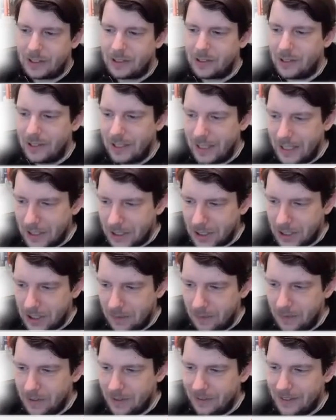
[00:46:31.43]

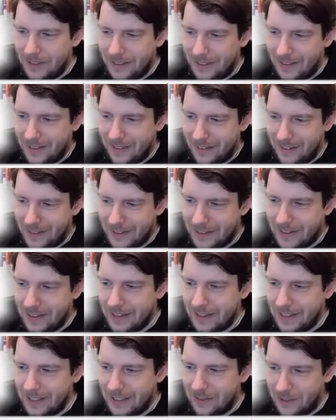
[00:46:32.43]
connection between a
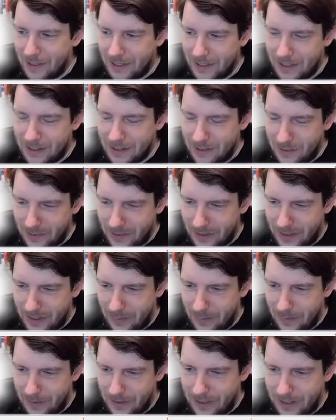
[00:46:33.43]
signaling gateway and a user
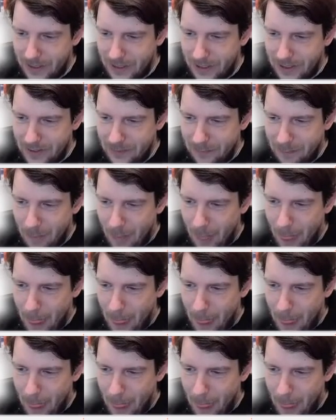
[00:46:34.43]
application.